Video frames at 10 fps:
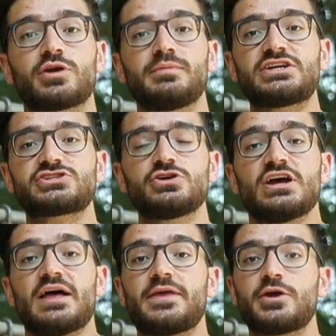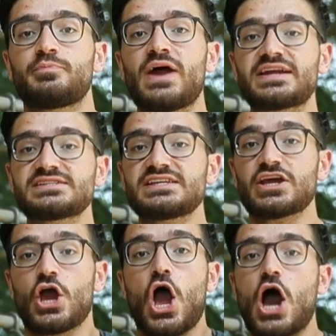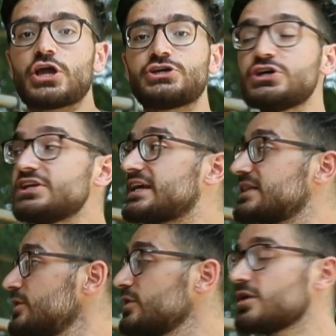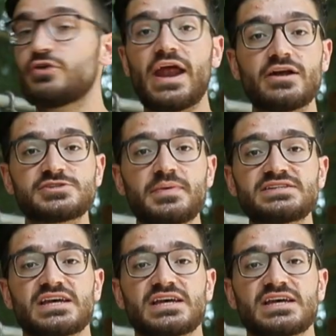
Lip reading: to make sure that you're practicing a good clearing of your airspace